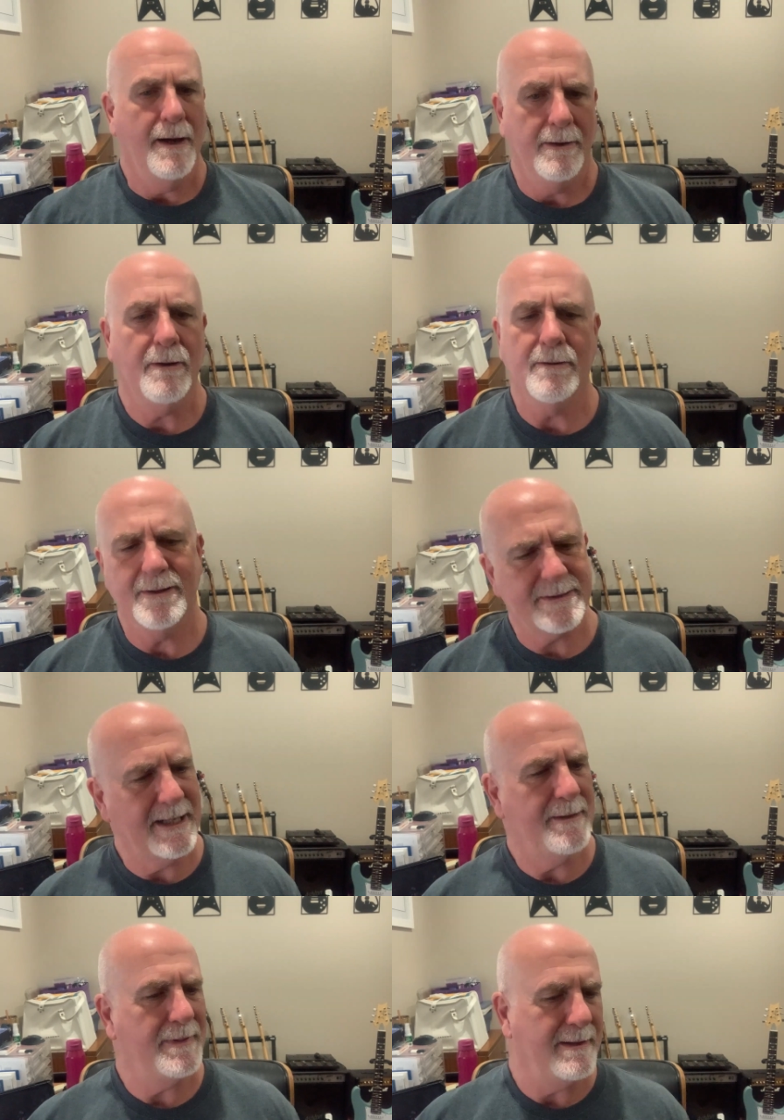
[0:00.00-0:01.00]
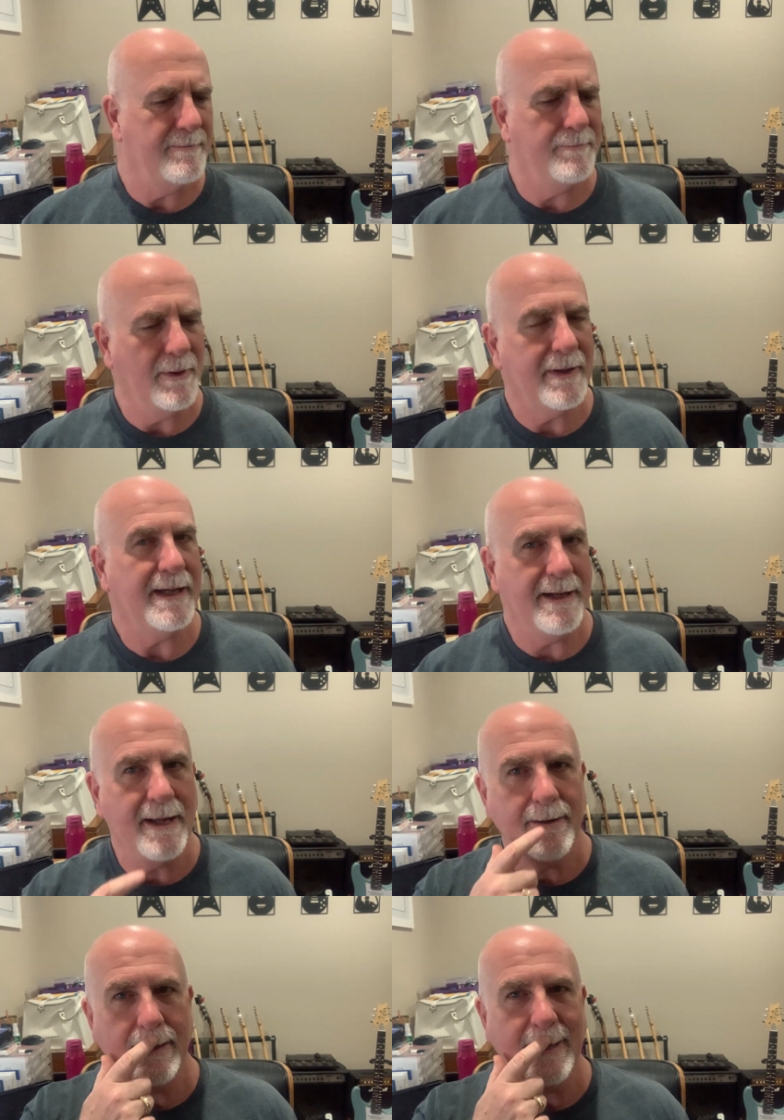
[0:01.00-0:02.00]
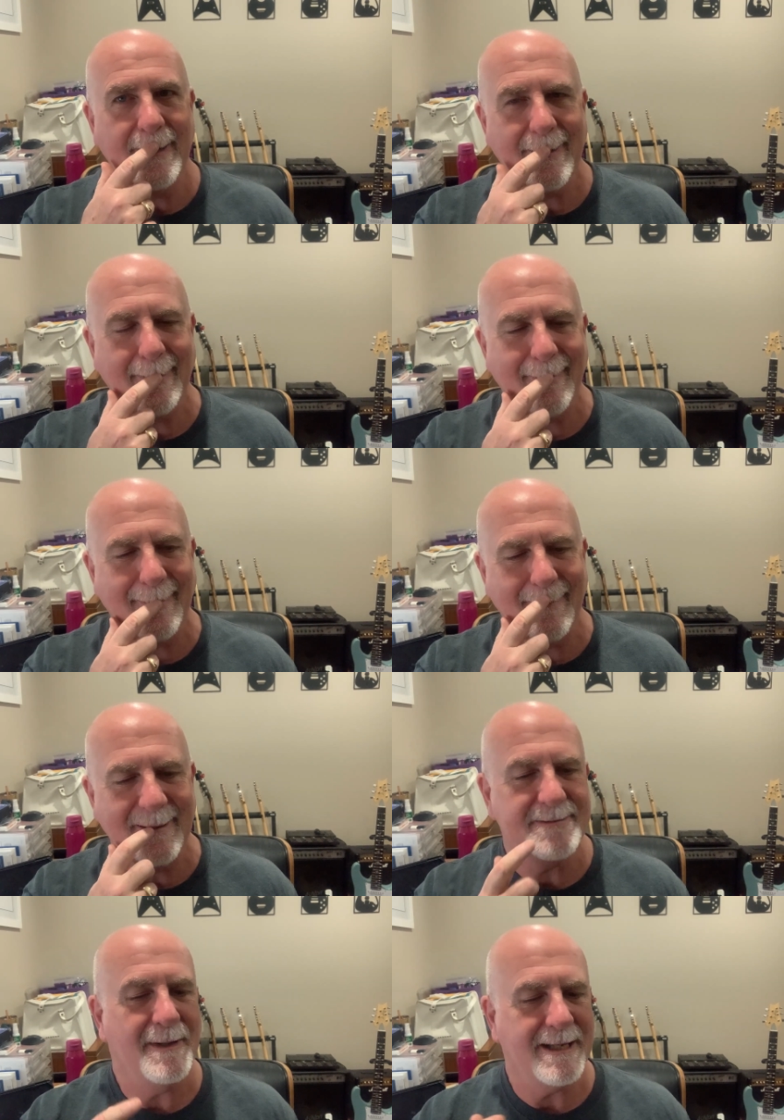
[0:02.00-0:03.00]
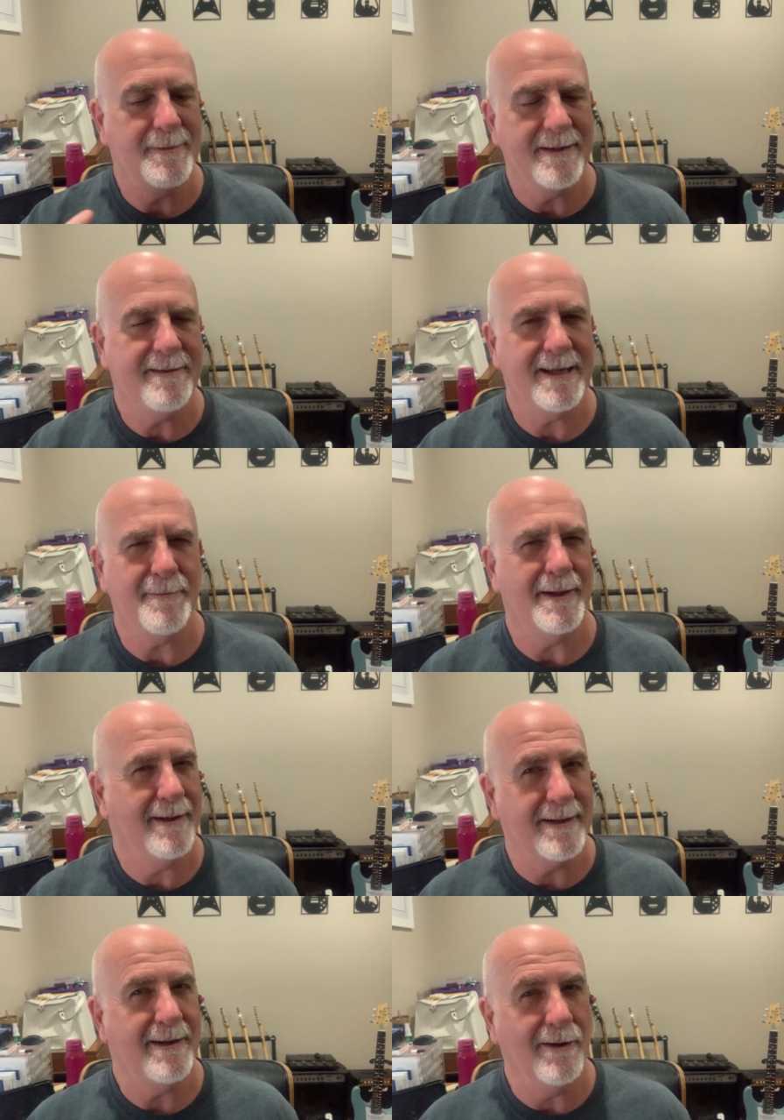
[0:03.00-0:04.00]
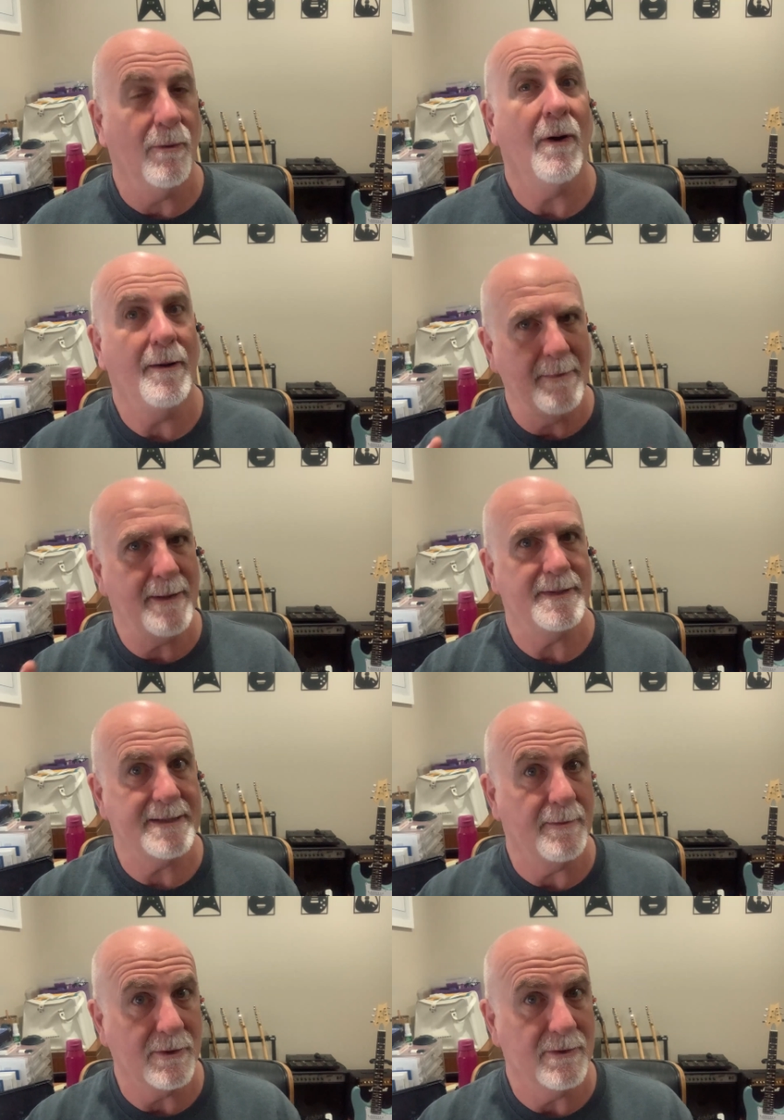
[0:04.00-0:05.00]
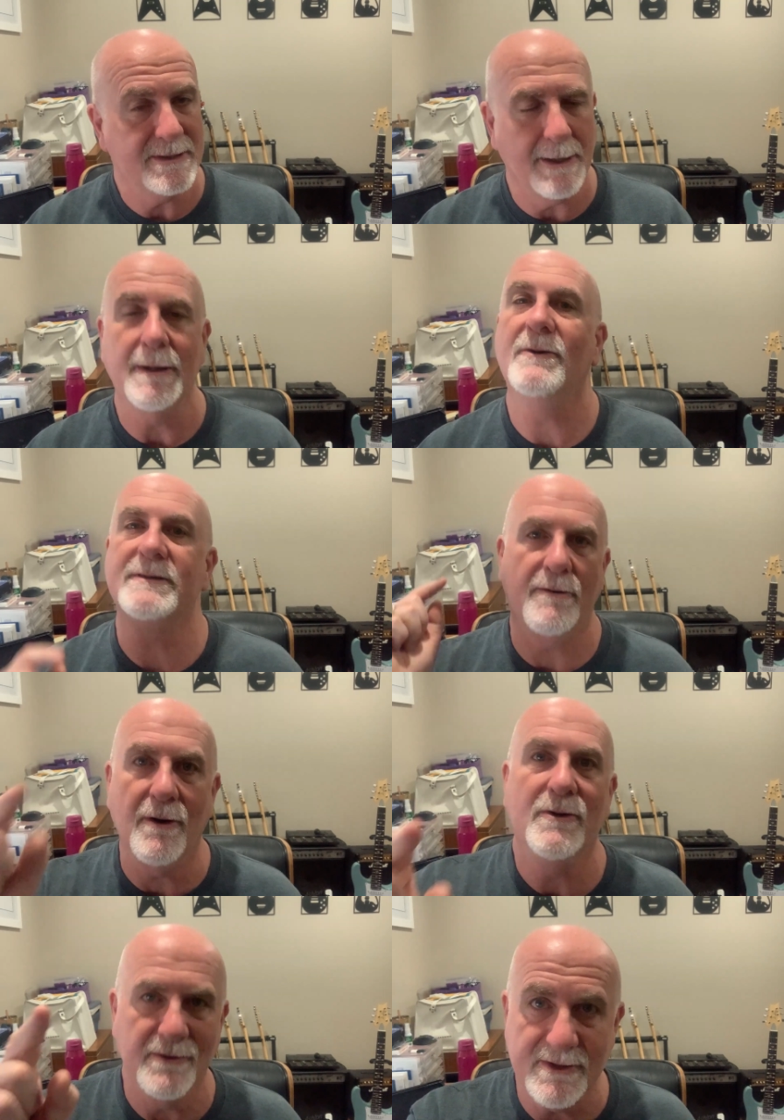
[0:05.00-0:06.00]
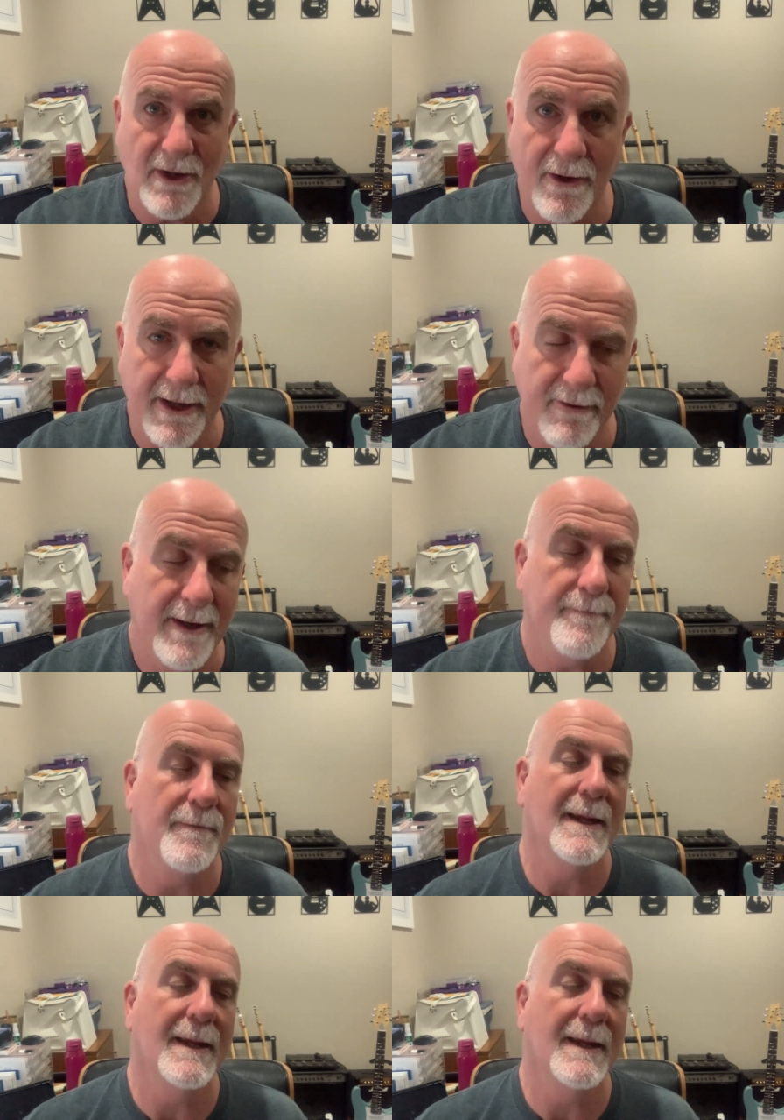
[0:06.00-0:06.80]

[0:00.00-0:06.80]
Oh, it's getting a bit boggy down here. It's making me think a bit. I don't know why. Maybe something good's coming because they're on your side, right?